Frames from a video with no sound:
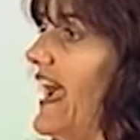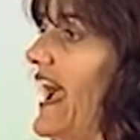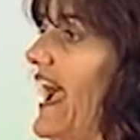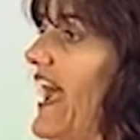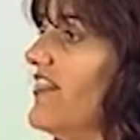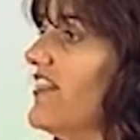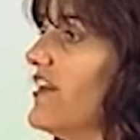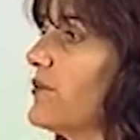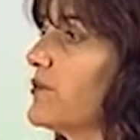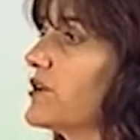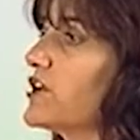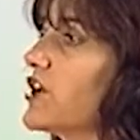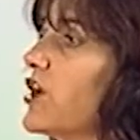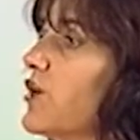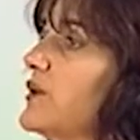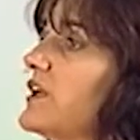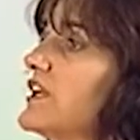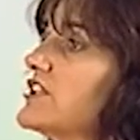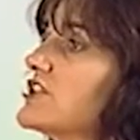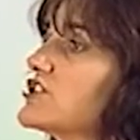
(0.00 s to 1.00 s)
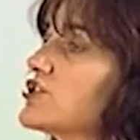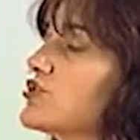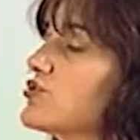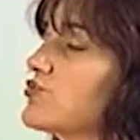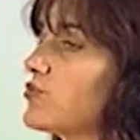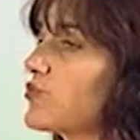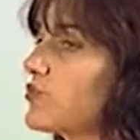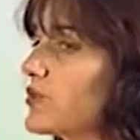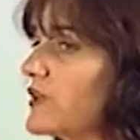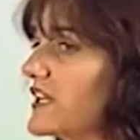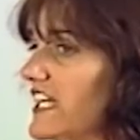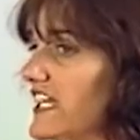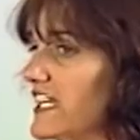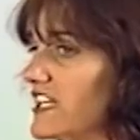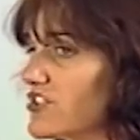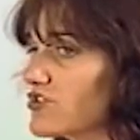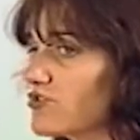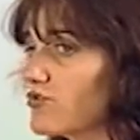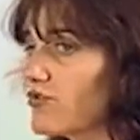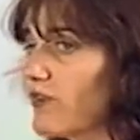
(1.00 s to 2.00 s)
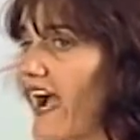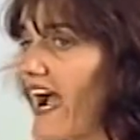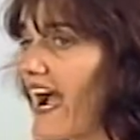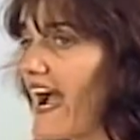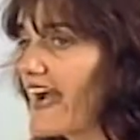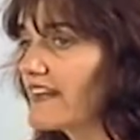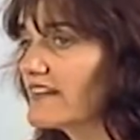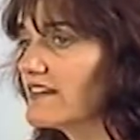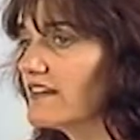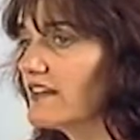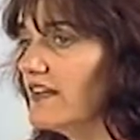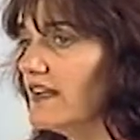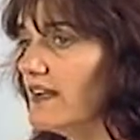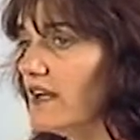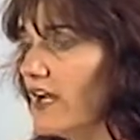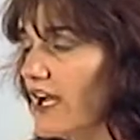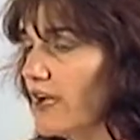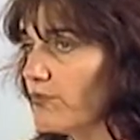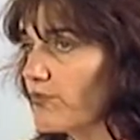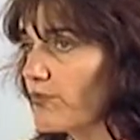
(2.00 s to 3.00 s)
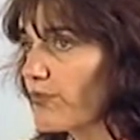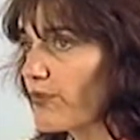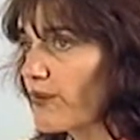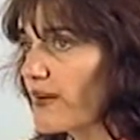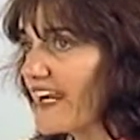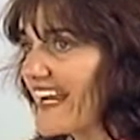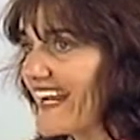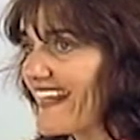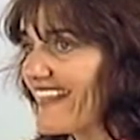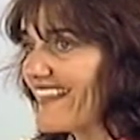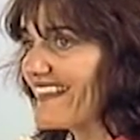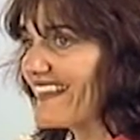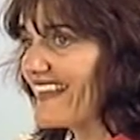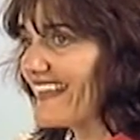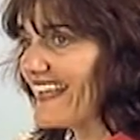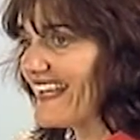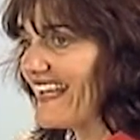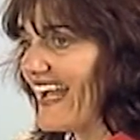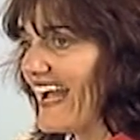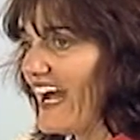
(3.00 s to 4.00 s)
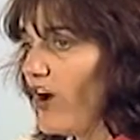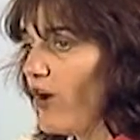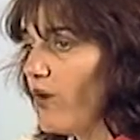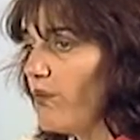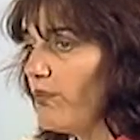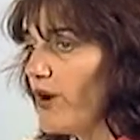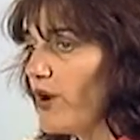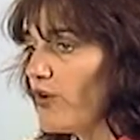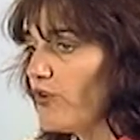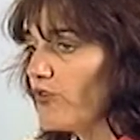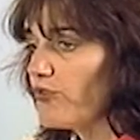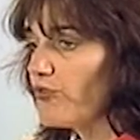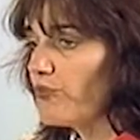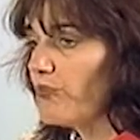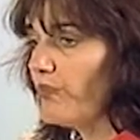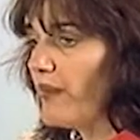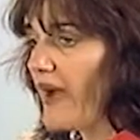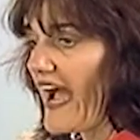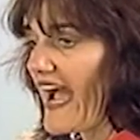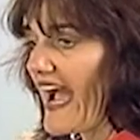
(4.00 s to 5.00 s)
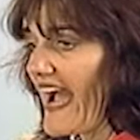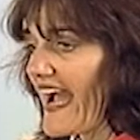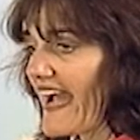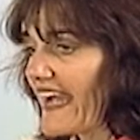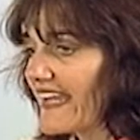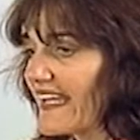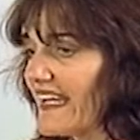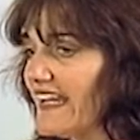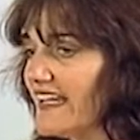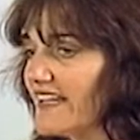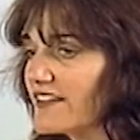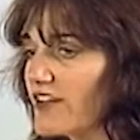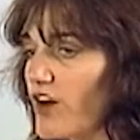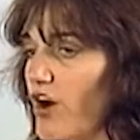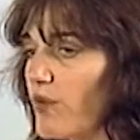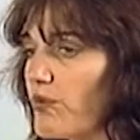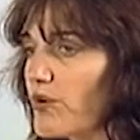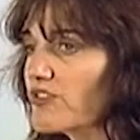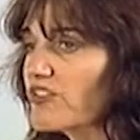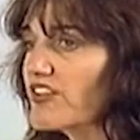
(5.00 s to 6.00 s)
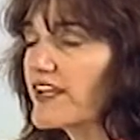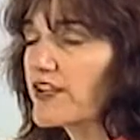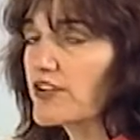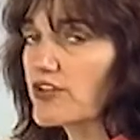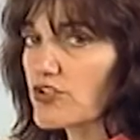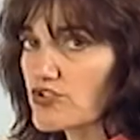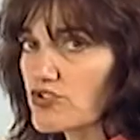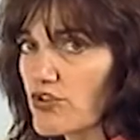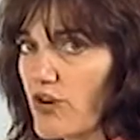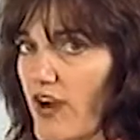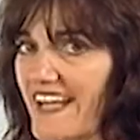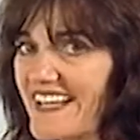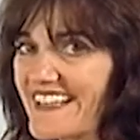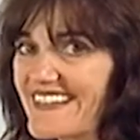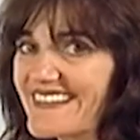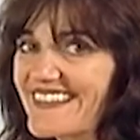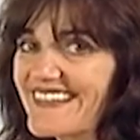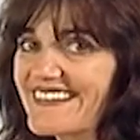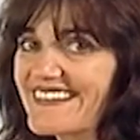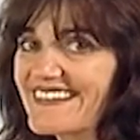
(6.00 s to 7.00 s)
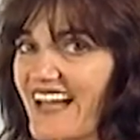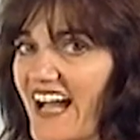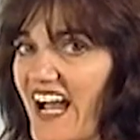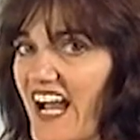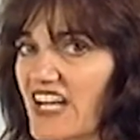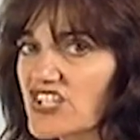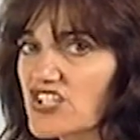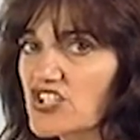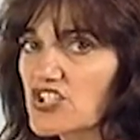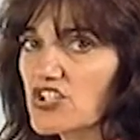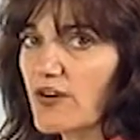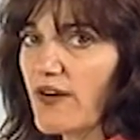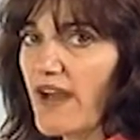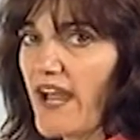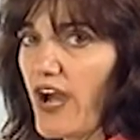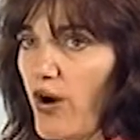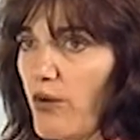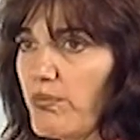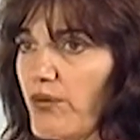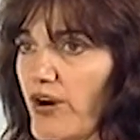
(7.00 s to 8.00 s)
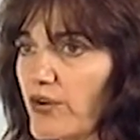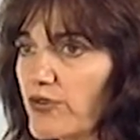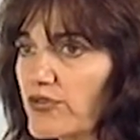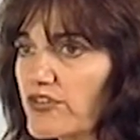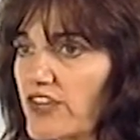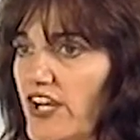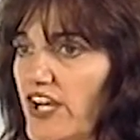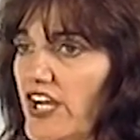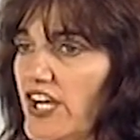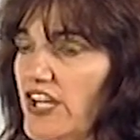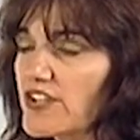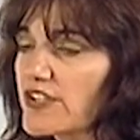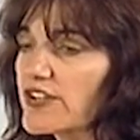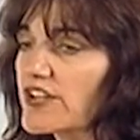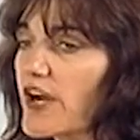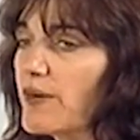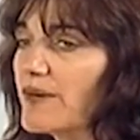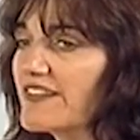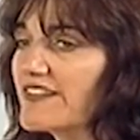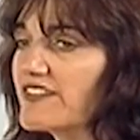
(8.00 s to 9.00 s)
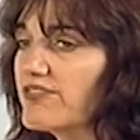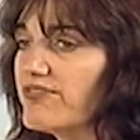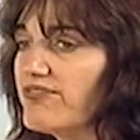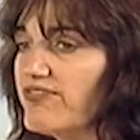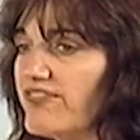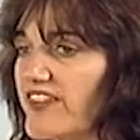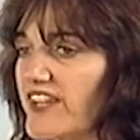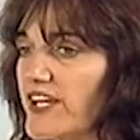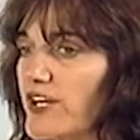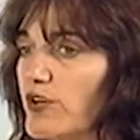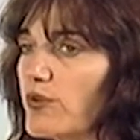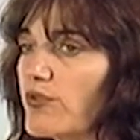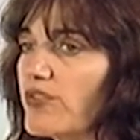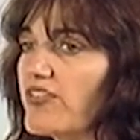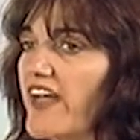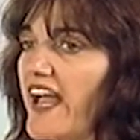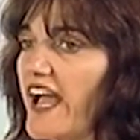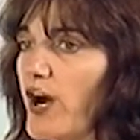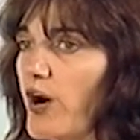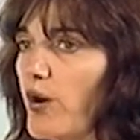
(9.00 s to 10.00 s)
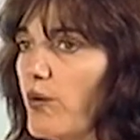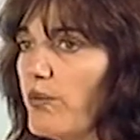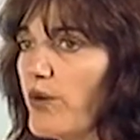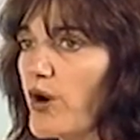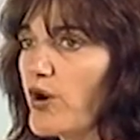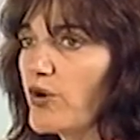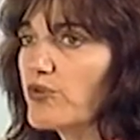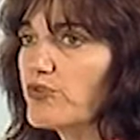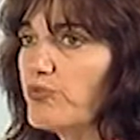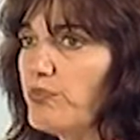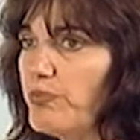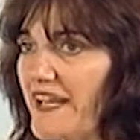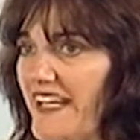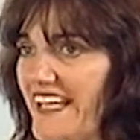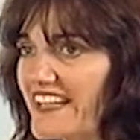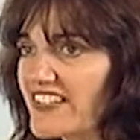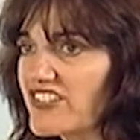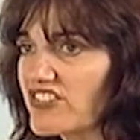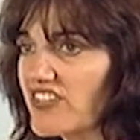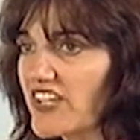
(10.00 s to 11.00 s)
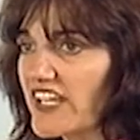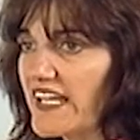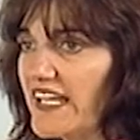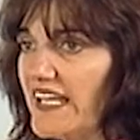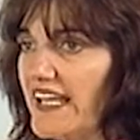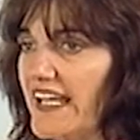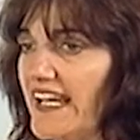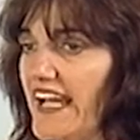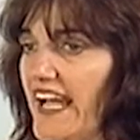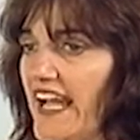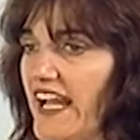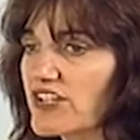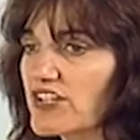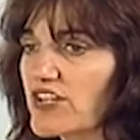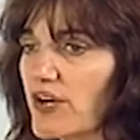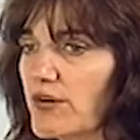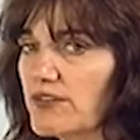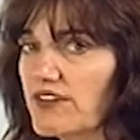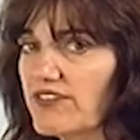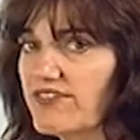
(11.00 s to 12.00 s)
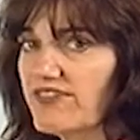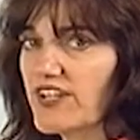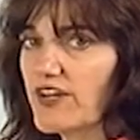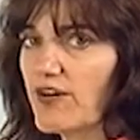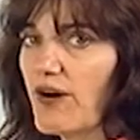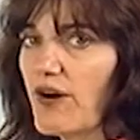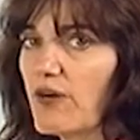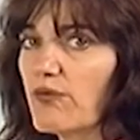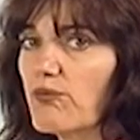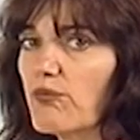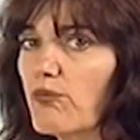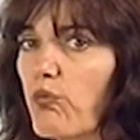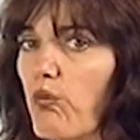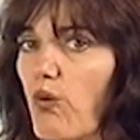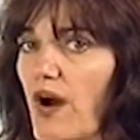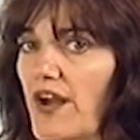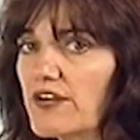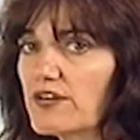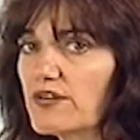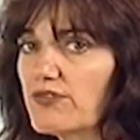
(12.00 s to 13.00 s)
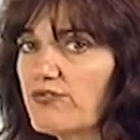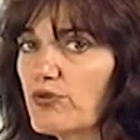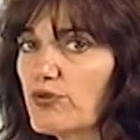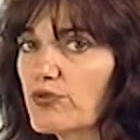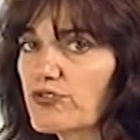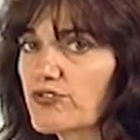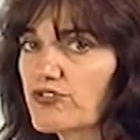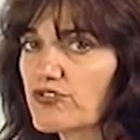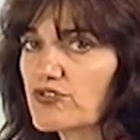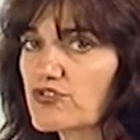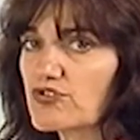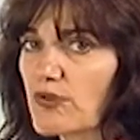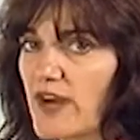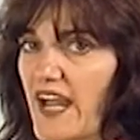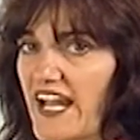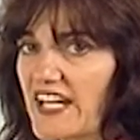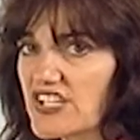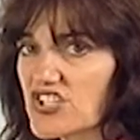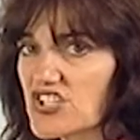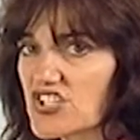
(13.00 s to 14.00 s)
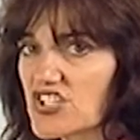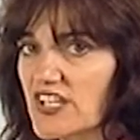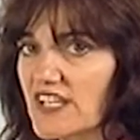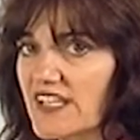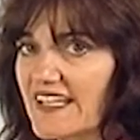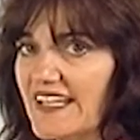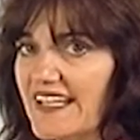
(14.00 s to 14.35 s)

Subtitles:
and then we're going to retract and bring the elbows back to almost like you're trying to touch your elbows. You're going to feel the elbows pinching, and you're going to feel a wonderful stretch